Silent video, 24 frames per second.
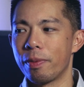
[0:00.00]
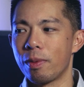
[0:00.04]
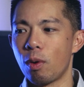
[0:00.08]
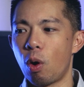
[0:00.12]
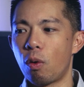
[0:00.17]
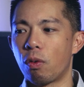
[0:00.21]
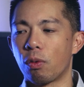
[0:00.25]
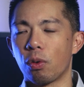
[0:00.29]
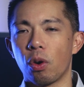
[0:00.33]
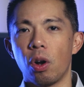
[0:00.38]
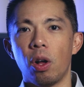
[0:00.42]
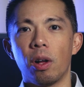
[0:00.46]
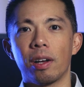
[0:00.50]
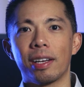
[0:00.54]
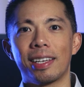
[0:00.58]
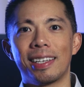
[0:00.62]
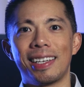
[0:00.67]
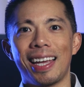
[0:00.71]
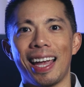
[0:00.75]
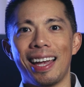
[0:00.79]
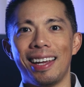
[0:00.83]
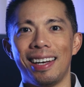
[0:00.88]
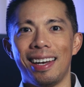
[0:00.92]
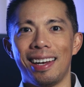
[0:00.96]
overall
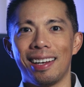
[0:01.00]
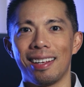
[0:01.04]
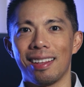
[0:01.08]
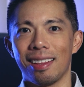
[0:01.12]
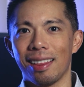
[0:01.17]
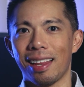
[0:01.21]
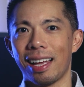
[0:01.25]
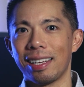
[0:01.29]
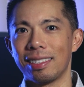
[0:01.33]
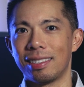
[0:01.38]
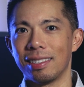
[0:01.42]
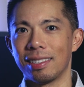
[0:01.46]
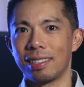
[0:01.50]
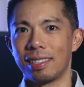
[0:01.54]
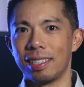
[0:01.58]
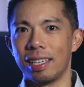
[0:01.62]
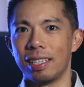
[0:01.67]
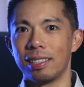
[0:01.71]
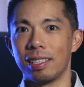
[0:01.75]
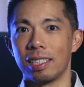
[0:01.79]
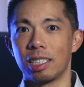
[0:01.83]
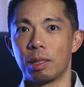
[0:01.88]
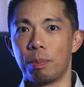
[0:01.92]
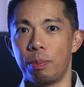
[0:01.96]
gaining
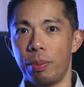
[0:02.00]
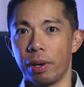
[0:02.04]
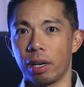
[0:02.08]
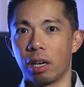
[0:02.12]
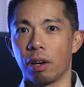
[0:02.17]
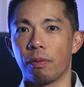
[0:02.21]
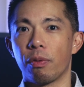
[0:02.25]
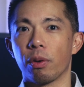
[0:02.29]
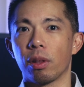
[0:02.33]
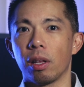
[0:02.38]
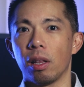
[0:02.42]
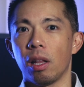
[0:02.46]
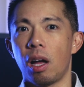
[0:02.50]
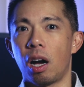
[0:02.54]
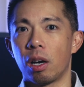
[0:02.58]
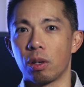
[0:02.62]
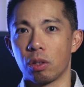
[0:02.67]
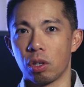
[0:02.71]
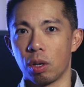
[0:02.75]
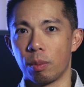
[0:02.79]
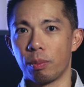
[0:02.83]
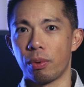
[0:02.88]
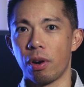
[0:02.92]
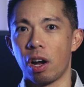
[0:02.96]
licenses is bigger for the
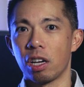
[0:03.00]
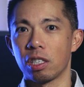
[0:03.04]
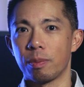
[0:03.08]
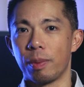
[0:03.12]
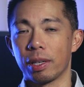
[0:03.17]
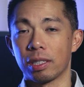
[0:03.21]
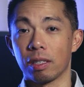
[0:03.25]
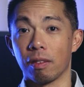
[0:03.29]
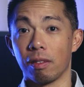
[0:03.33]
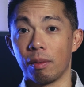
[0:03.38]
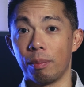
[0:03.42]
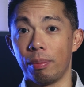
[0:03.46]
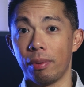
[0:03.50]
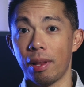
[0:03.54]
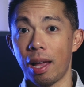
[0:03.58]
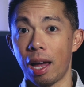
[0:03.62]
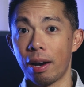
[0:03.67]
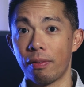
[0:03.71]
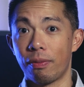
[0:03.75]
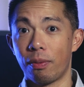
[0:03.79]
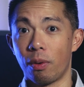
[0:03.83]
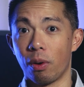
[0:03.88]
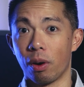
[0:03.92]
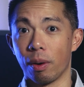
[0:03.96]
long-term prospects of the
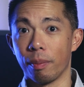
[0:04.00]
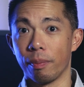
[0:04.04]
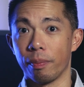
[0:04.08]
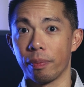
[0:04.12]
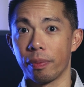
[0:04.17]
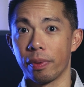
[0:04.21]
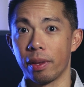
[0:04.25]
platform